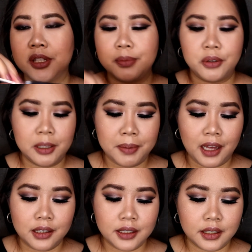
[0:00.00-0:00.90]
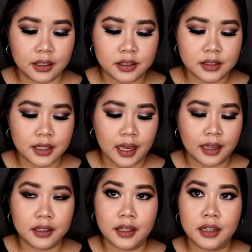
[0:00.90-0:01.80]
Smokey palette, and I just
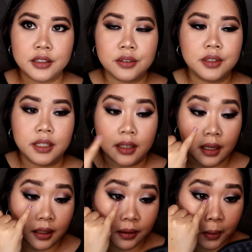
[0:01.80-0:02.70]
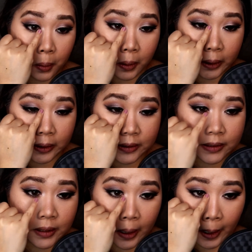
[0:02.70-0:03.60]
added that to the inner
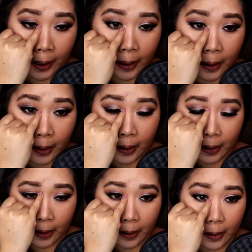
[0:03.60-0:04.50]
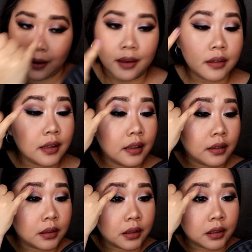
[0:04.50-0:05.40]
corners and then
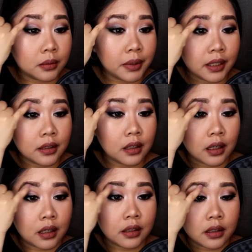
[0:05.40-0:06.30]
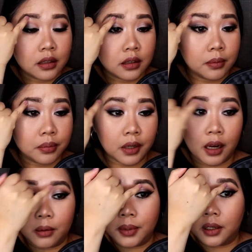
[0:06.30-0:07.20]
a little bit on the
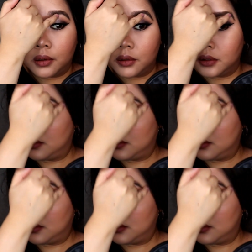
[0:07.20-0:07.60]
brow bone.